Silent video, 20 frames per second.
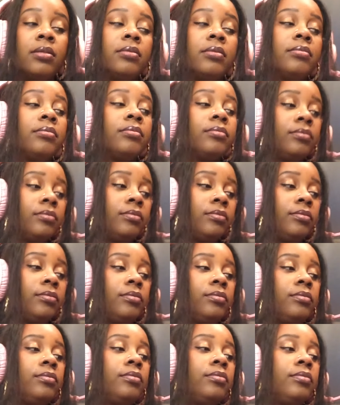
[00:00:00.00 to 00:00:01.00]

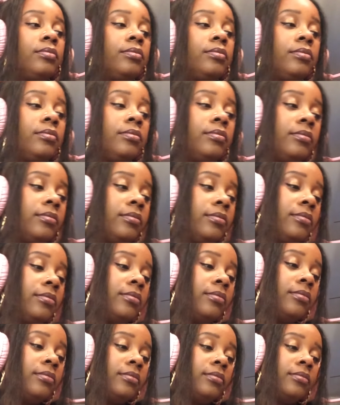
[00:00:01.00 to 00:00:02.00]

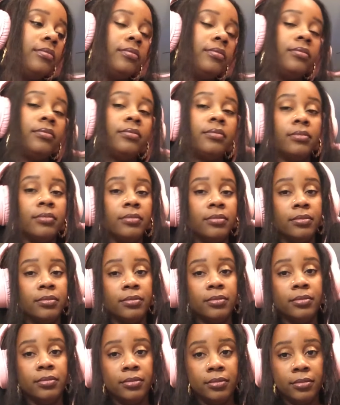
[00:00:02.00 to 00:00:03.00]

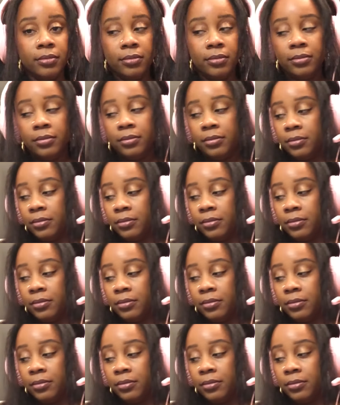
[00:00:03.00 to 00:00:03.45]
Nobody speaks.